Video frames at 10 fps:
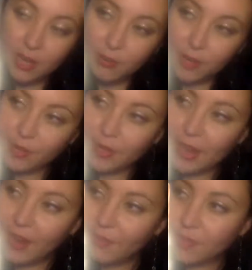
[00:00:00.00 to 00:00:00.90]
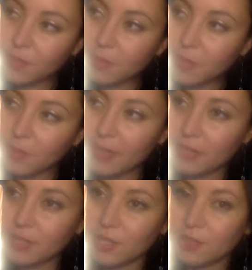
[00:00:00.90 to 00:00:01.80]
where you can have those bigger
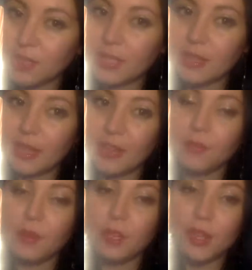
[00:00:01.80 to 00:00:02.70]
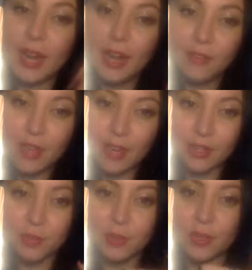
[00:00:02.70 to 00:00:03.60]
milestones in life, where you can have the
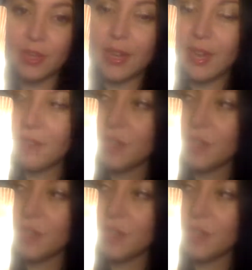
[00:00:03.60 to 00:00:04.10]
house, where you can have the